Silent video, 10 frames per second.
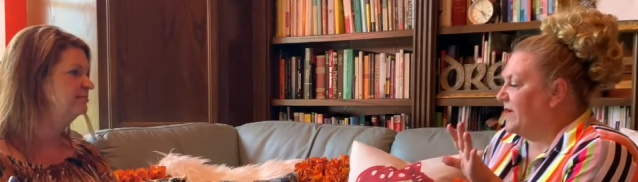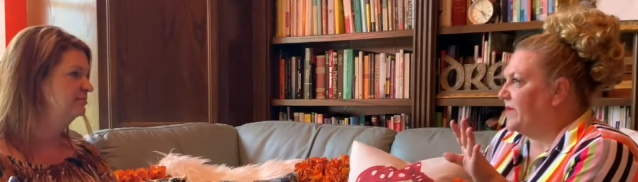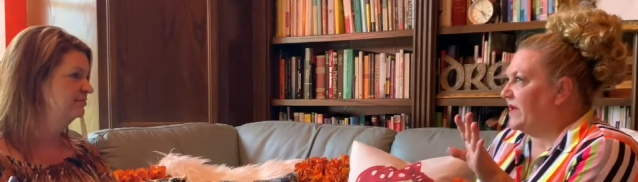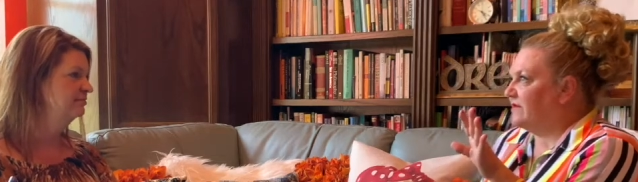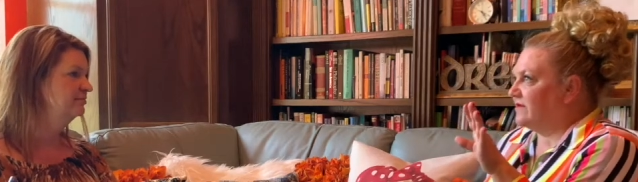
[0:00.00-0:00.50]

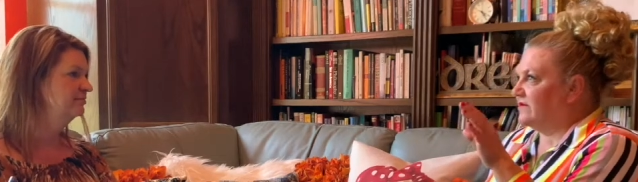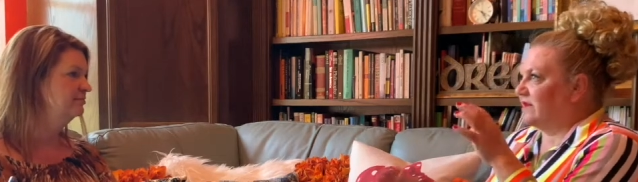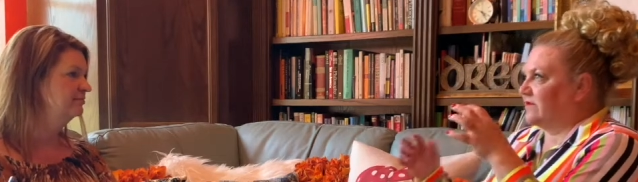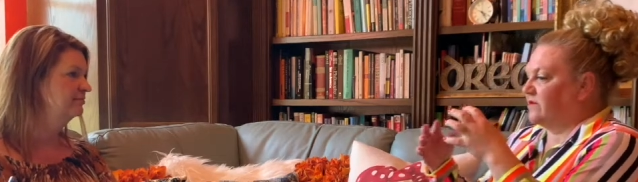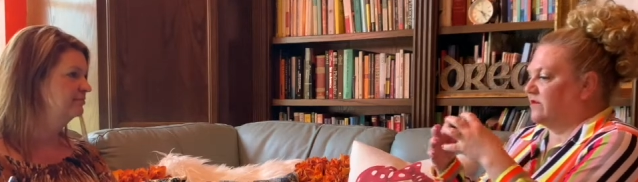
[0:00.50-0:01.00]
Speaker 1: But
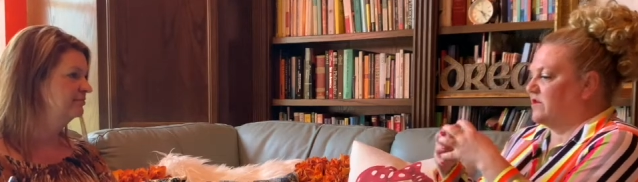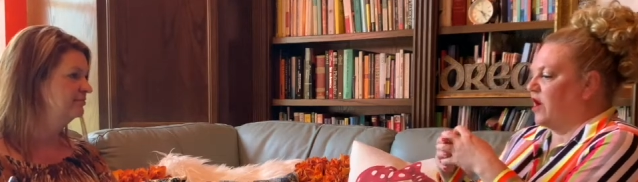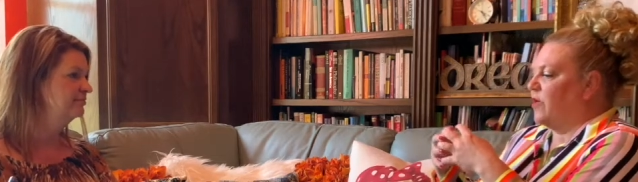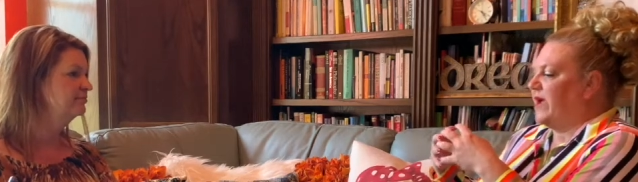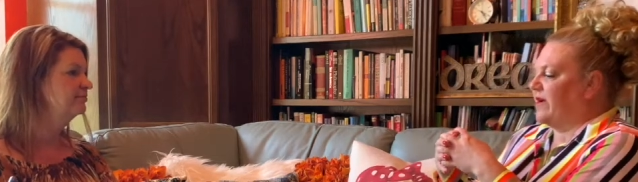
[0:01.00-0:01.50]
the
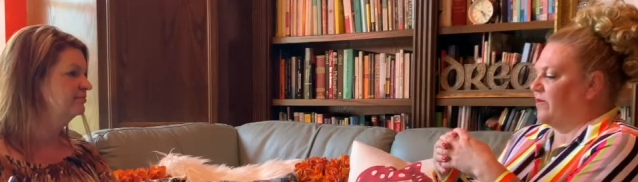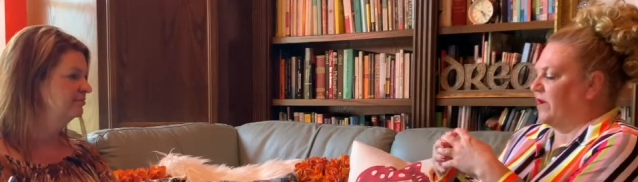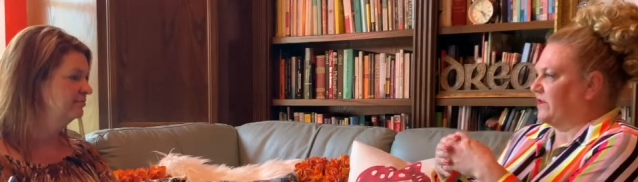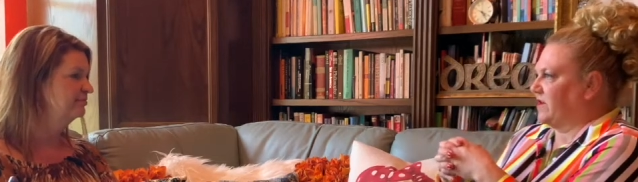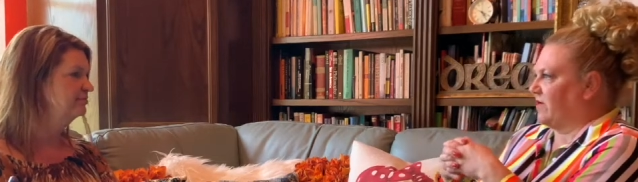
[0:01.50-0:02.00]
knowing of
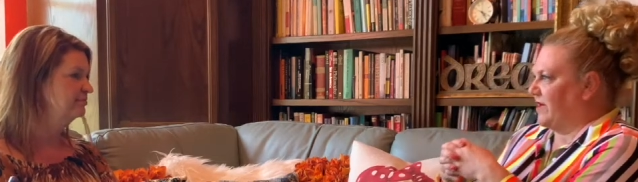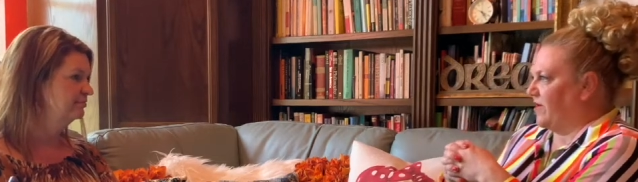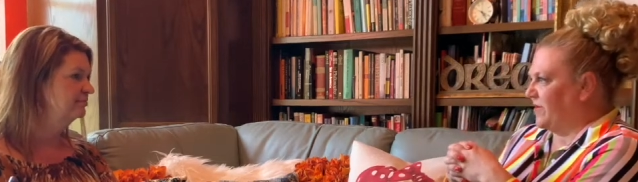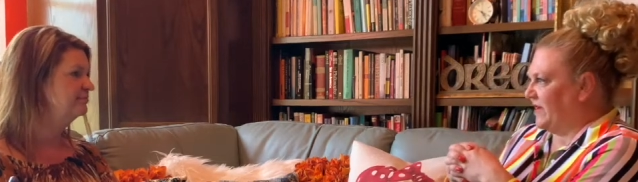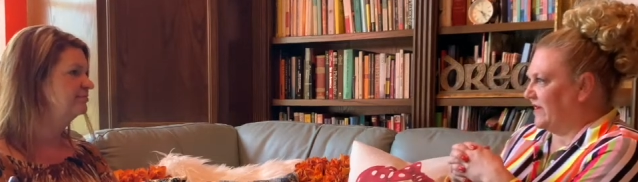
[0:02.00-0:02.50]
what's going
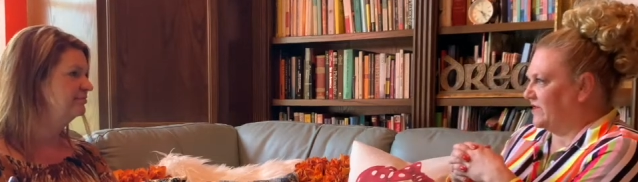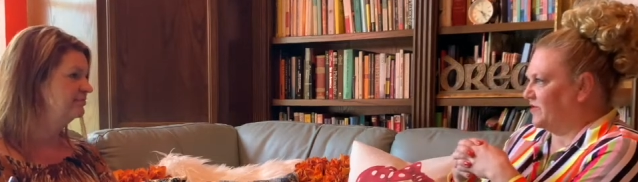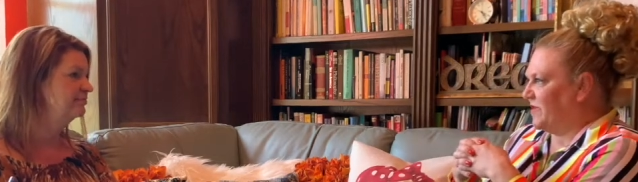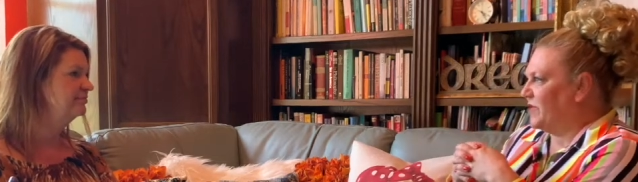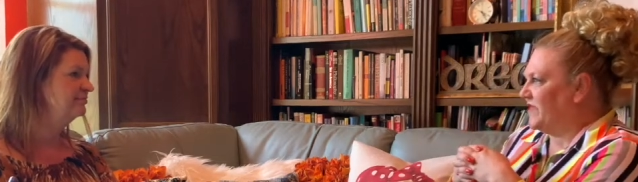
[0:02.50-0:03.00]
on because you're
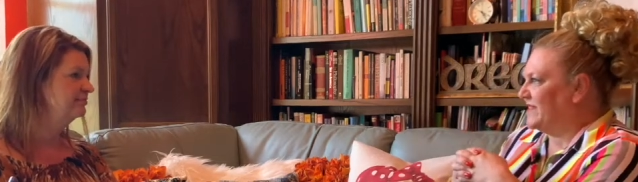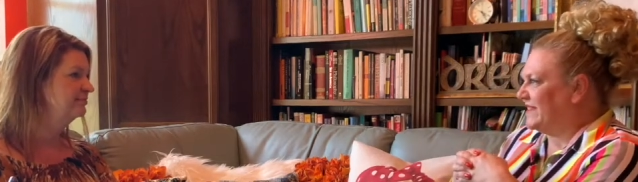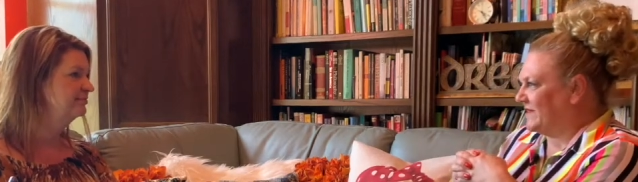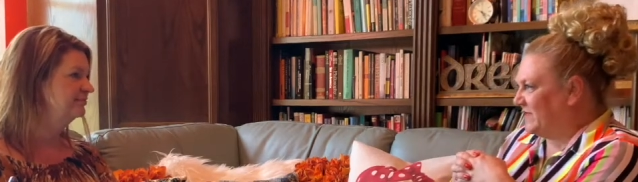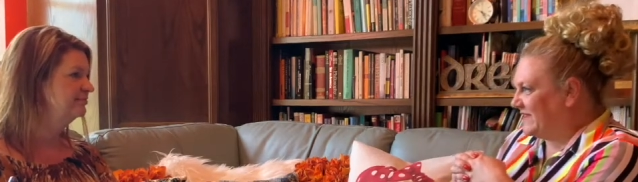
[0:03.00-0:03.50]
both in the
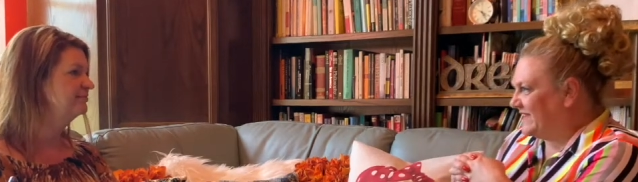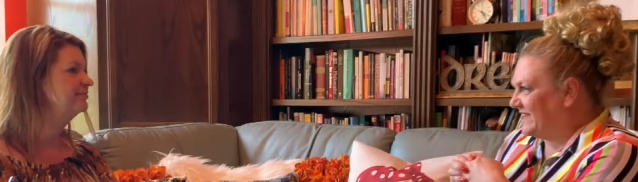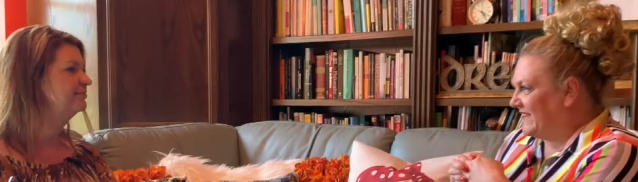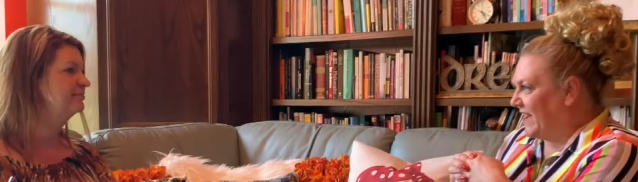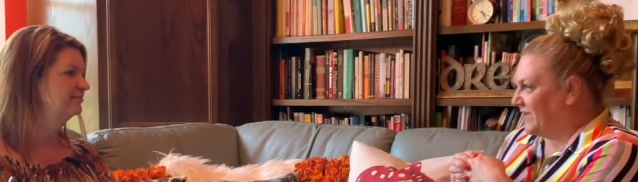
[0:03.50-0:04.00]
same business
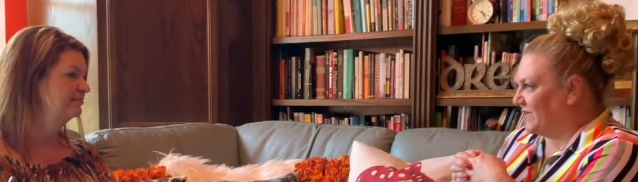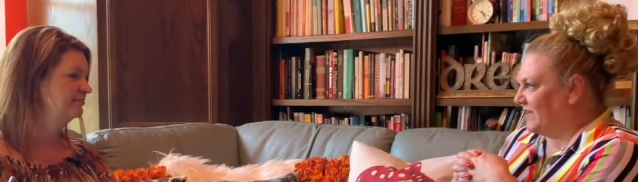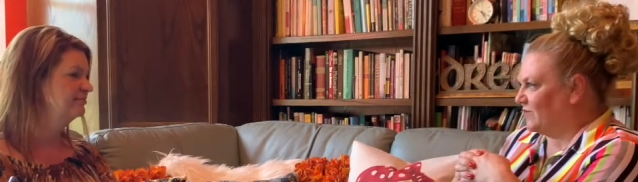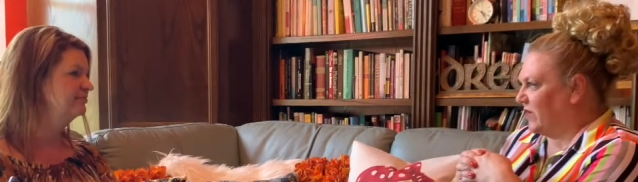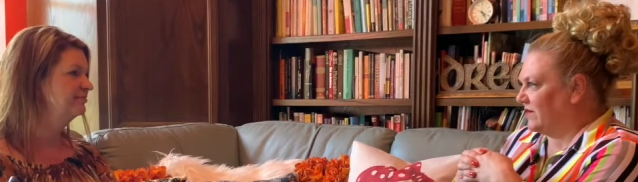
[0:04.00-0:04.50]
together
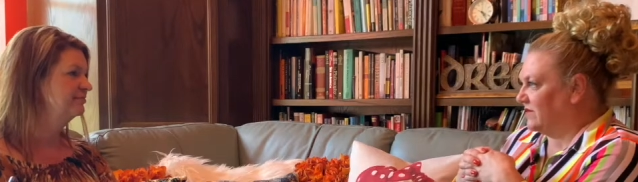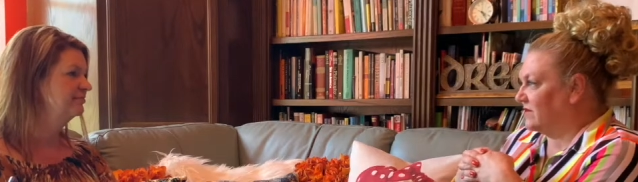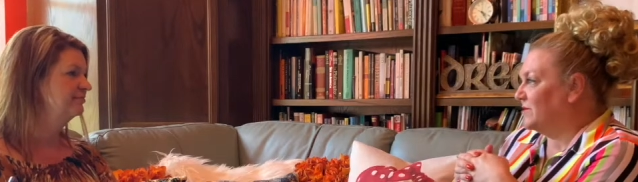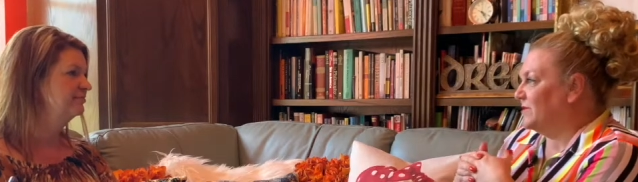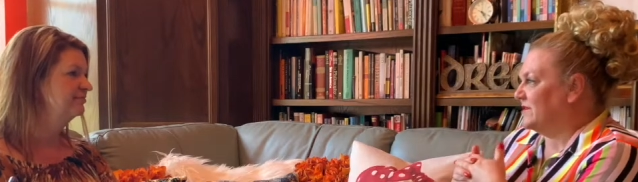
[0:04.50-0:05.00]
is what
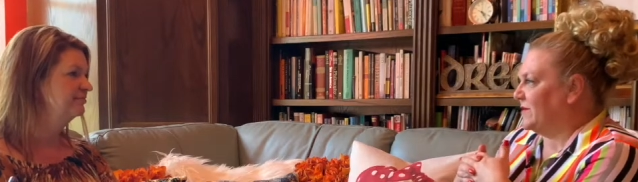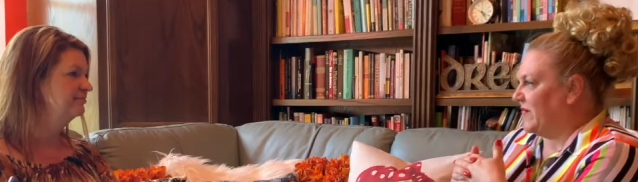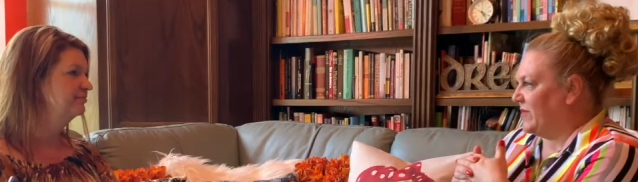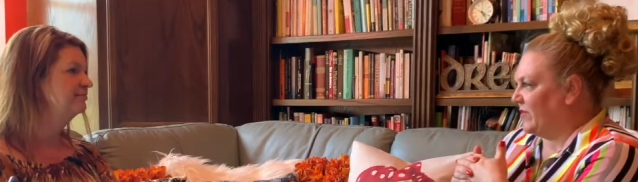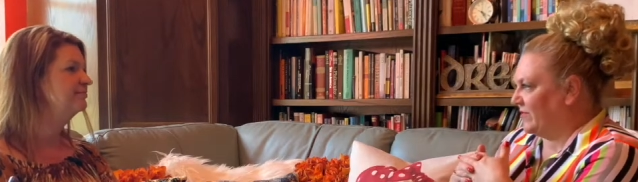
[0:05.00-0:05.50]
glues the
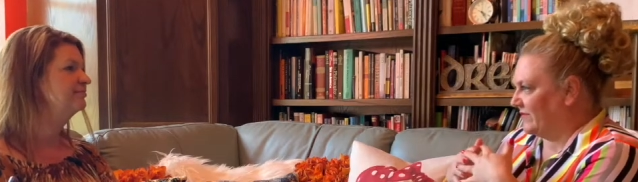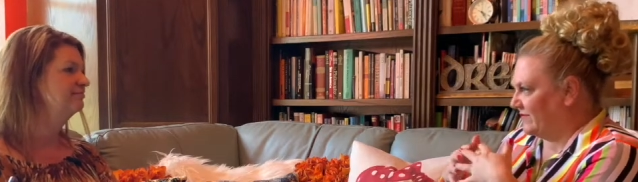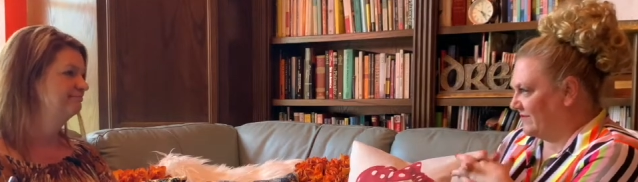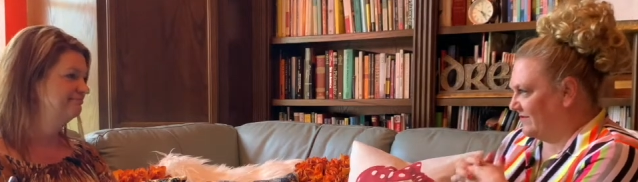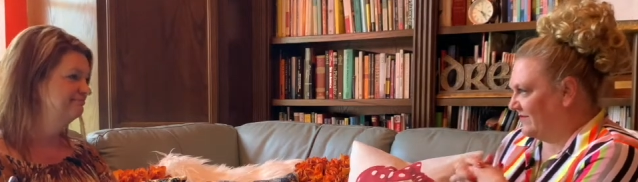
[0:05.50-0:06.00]
people
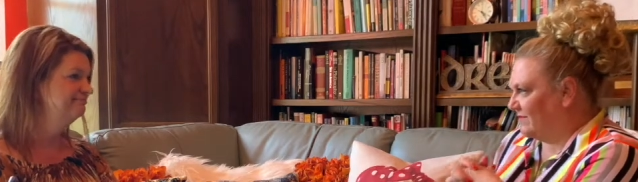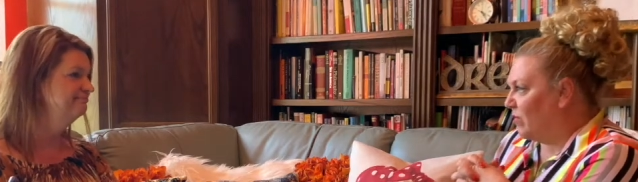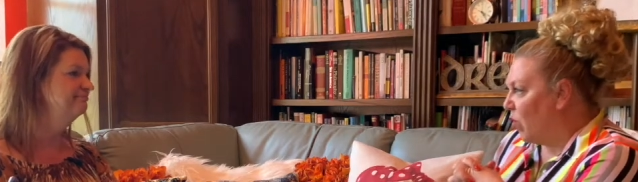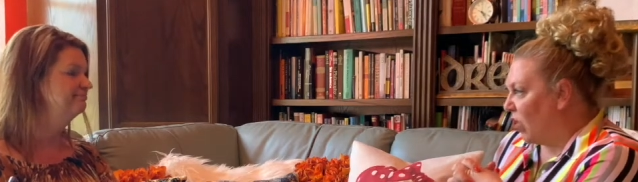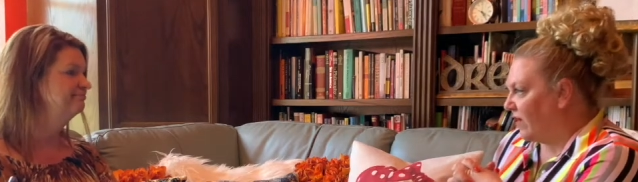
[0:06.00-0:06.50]
mm-hmm.
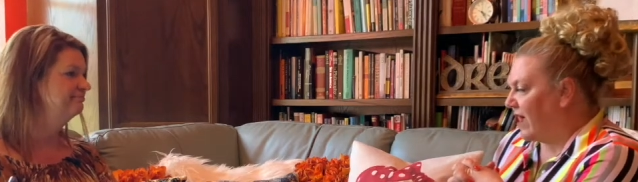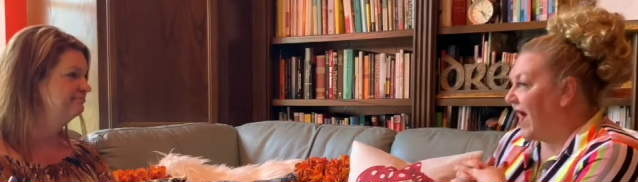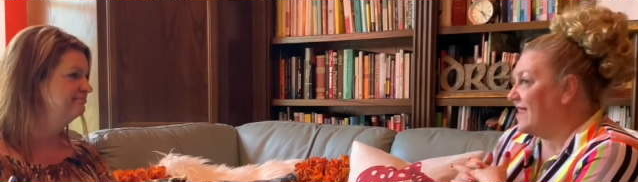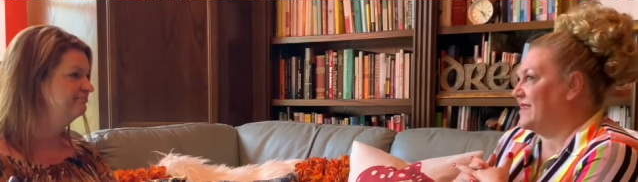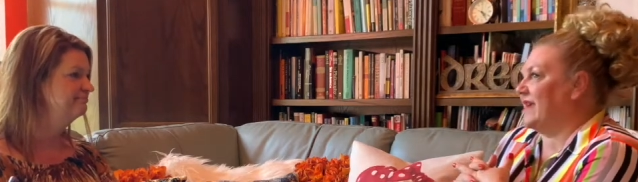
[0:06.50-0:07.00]
more,
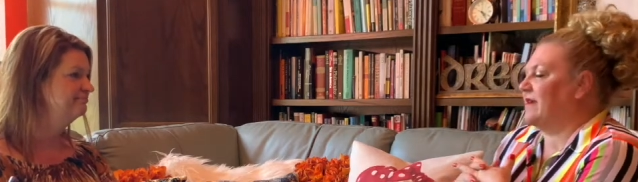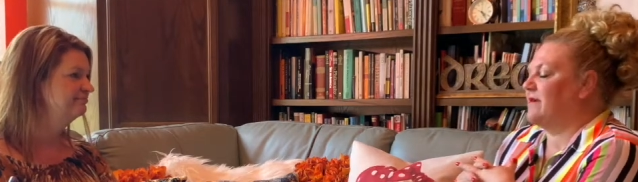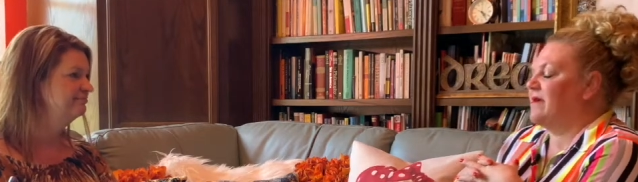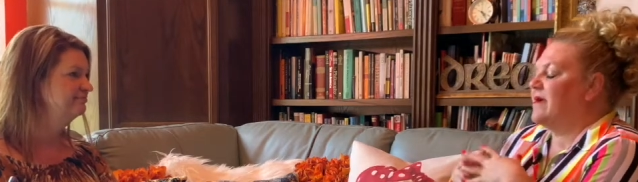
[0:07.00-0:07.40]
I think